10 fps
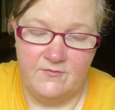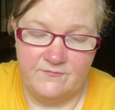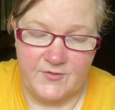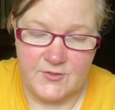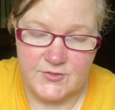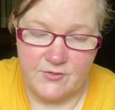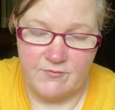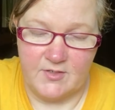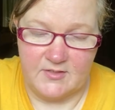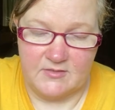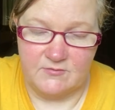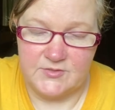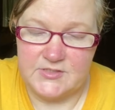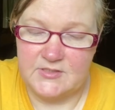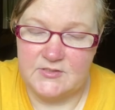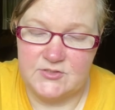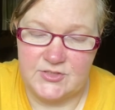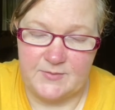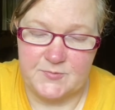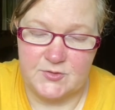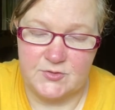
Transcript: 1 Chronicles chapter